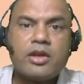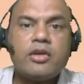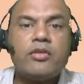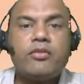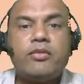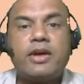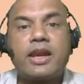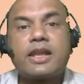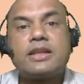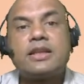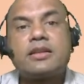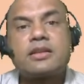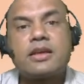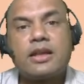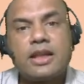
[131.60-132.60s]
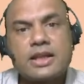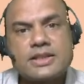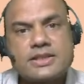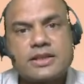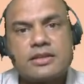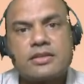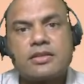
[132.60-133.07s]
whereas in
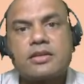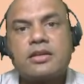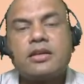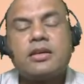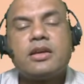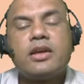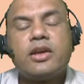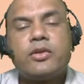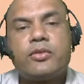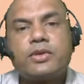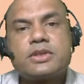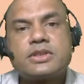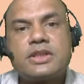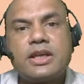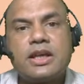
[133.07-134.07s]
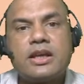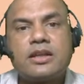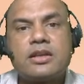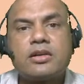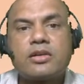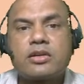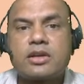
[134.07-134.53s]
collection, if you see
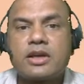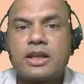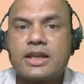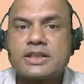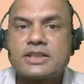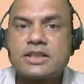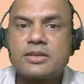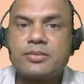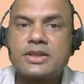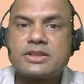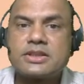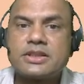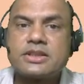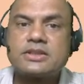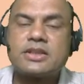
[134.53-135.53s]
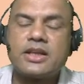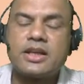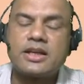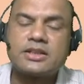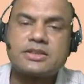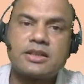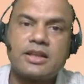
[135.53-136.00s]
the collection basis,
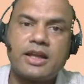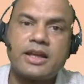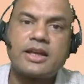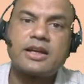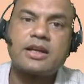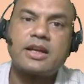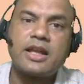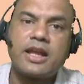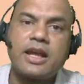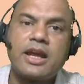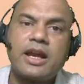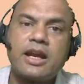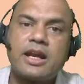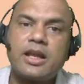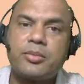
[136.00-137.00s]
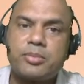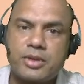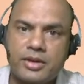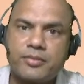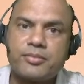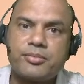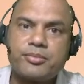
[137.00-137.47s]
it's like DA and
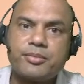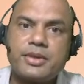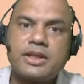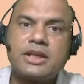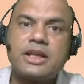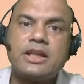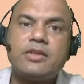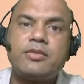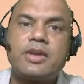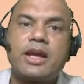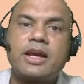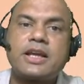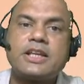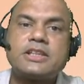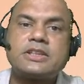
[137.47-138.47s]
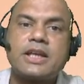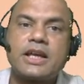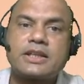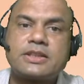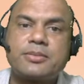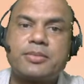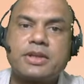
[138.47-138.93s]
DP, means delivery against
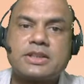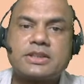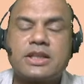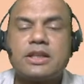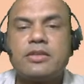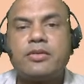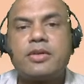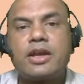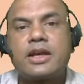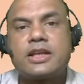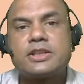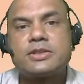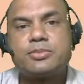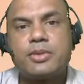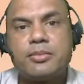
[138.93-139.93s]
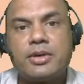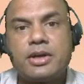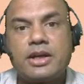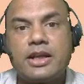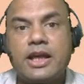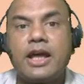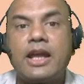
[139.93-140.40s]
acceptance, delivery against
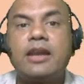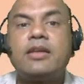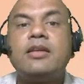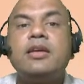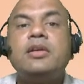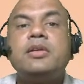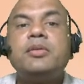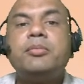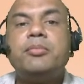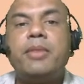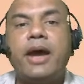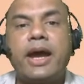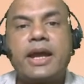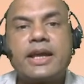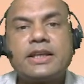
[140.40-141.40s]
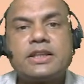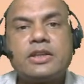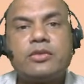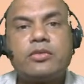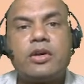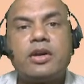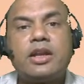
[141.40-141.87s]
payment. There bank is
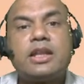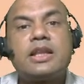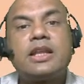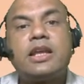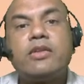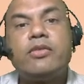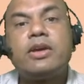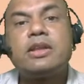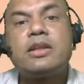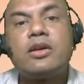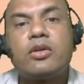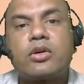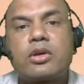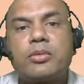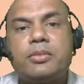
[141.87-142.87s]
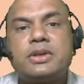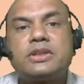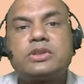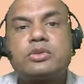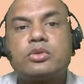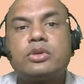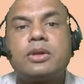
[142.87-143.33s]
involved in giving the
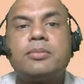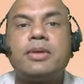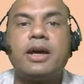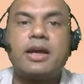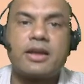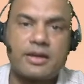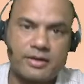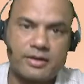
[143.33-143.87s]
documents to the buyer.